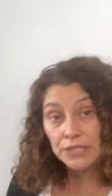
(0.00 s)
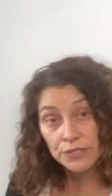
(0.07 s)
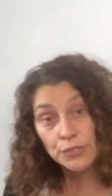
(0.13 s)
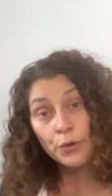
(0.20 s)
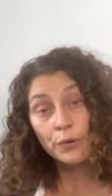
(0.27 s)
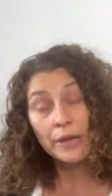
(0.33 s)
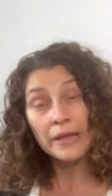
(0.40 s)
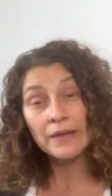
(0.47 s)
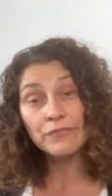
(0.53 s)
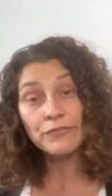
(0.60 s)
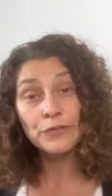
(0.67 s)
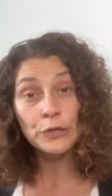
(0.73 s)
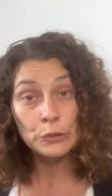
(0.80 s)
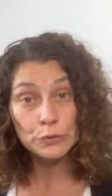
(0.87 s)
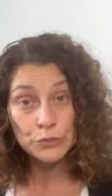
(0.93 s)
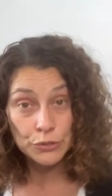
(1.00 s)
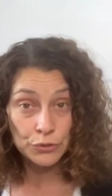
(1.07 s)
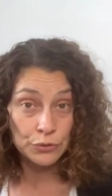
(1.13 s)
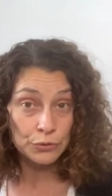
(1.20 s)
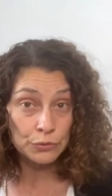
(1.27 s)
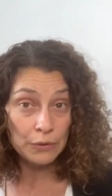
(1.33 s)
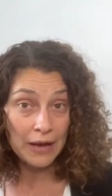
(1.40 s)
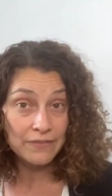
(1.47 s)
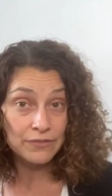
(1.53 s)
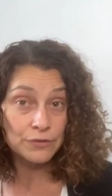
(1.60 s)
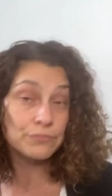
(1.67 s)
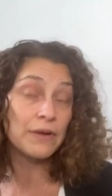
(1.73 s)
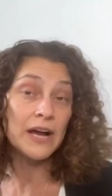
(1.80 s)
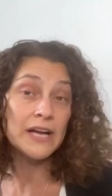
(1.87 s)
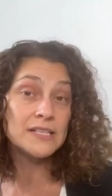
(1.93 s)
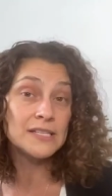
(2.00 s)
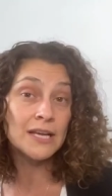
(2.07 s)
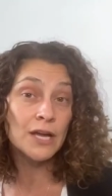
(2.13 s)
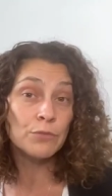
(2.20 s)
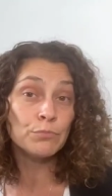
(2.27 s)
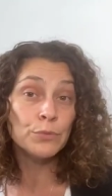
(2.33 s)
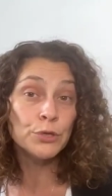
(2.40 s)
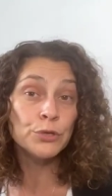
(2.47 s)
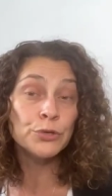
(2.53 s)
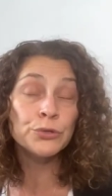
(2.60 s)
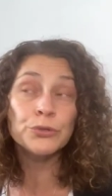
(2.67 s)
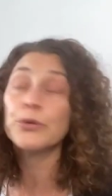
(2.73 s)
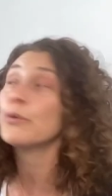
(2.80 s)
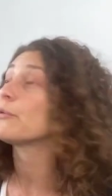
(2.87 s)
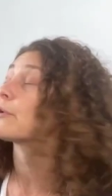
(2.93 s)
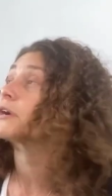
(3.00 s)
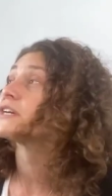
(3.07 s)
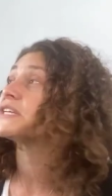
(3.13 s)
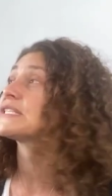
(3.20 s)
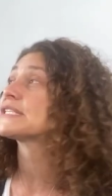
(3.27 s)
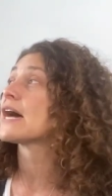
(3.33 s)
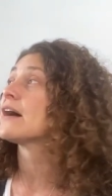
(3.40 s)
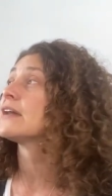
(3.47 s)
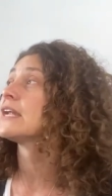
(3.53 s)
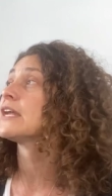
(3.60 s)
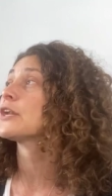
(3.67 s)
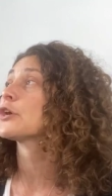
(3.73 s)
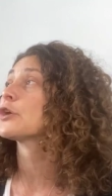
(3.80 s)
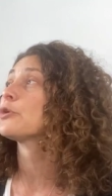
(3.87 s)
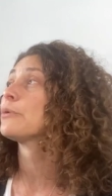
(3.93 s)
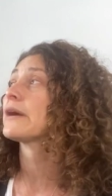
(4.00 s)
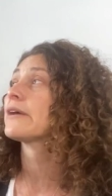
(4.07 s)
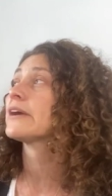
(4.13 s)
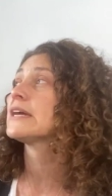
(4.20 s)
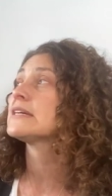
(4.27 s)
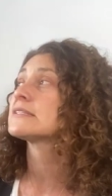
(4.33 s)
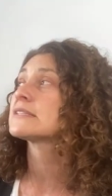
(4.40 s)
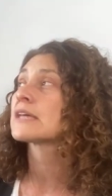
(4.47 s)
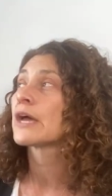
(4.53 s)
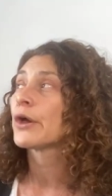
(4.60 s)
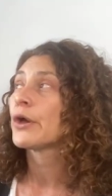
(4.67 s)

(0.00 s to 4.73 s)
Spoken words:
So if you do have a rising, a moon, or a sun in Aquarius,